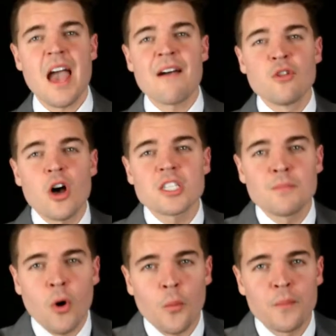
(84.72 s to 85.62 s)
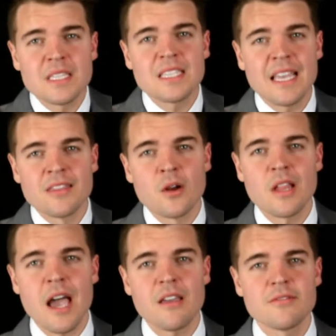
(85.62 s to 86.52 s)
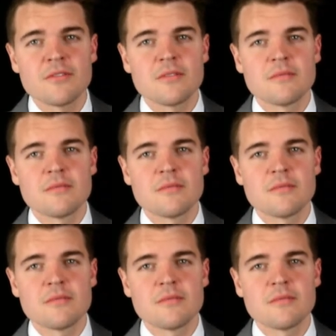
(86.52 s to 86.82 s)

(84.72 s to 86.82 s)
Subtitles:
have lost purpose in their life.